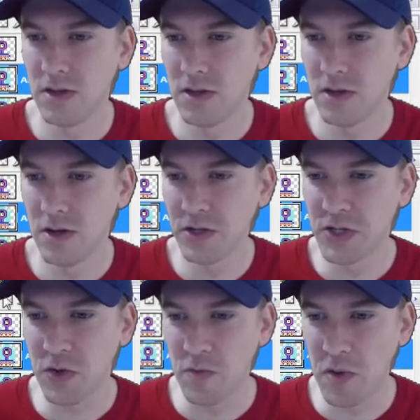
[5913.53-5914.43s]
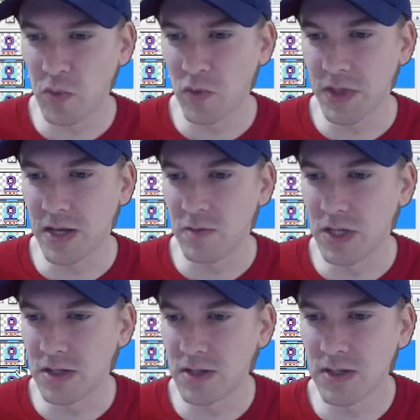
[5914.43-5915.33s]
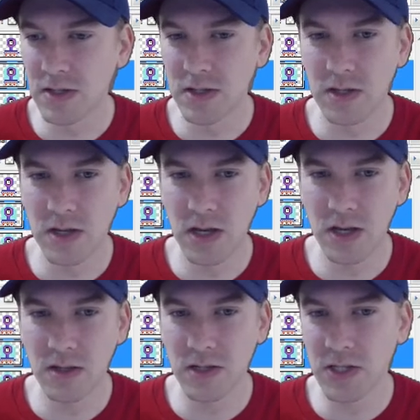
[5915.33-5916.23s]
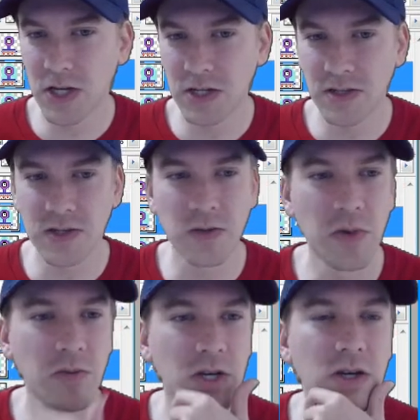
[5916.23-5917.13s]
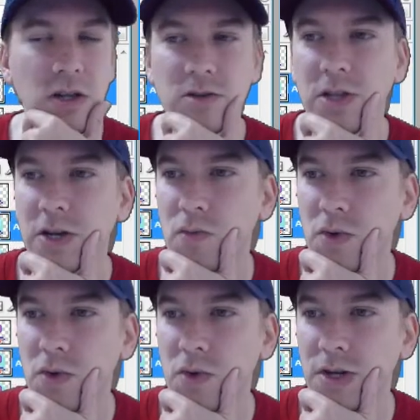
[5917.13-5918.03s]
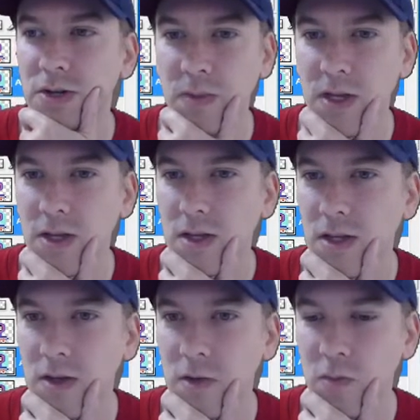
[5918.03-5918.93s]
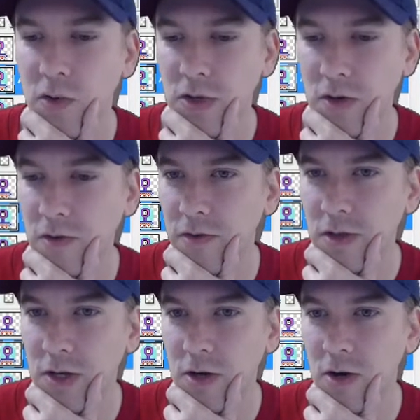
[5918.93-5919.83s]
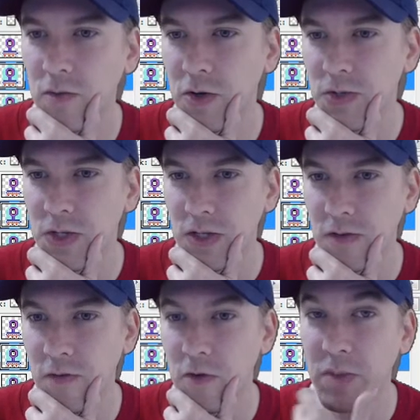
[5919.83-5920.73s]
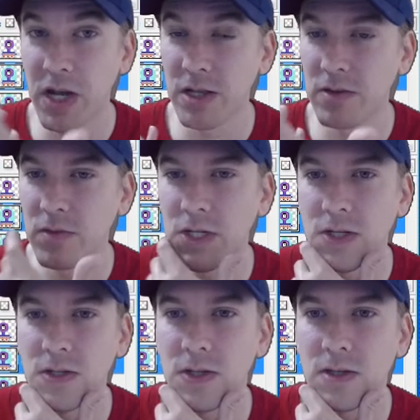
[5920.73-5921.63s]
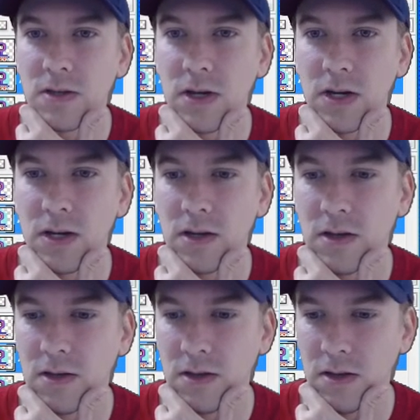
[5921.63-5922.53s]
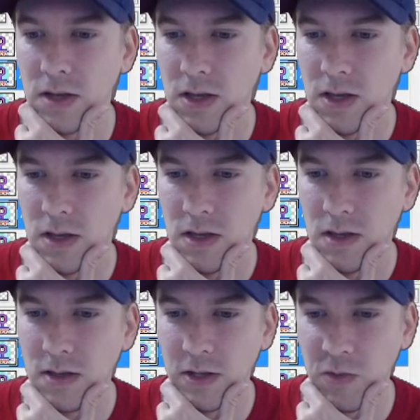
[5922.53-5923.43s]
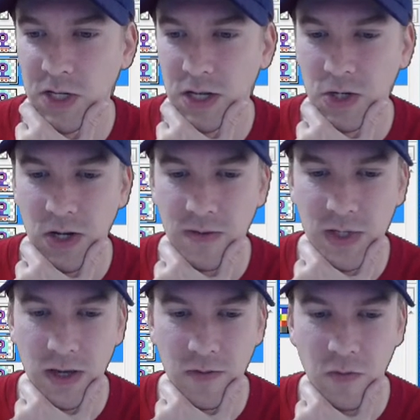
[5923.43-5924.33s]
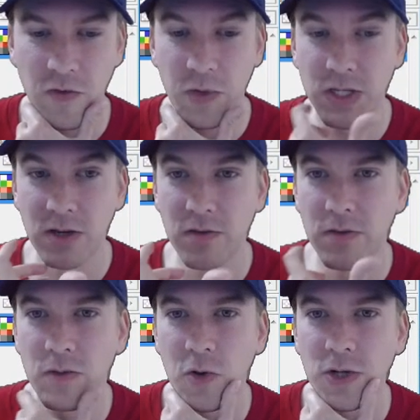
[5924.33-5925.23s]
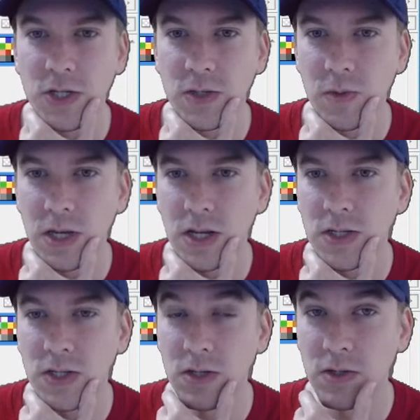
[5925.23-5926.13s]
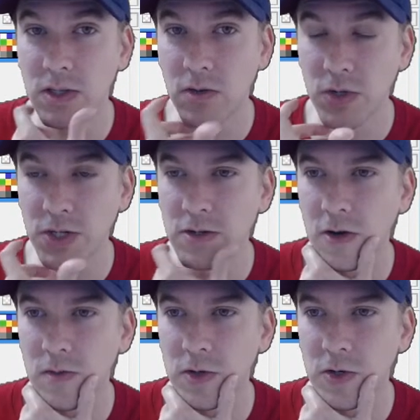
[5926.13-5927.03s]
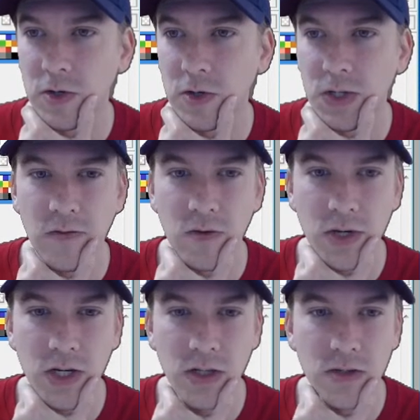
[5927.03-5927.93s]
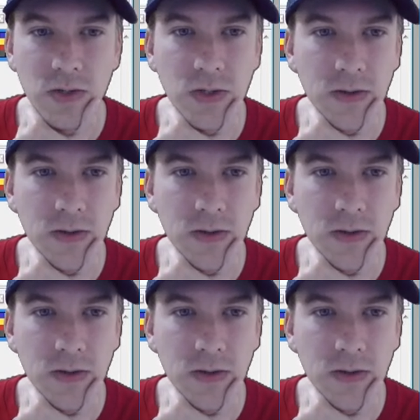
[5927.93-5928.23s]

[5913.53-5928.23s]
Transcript: I'll at least remember what that means. And let's change this to maybe a color like red or something. I'll bring over the Commodore 64 palette, which is the limitation I've set for myself with Project Spaghetti is to use the original Commodore 64 colors.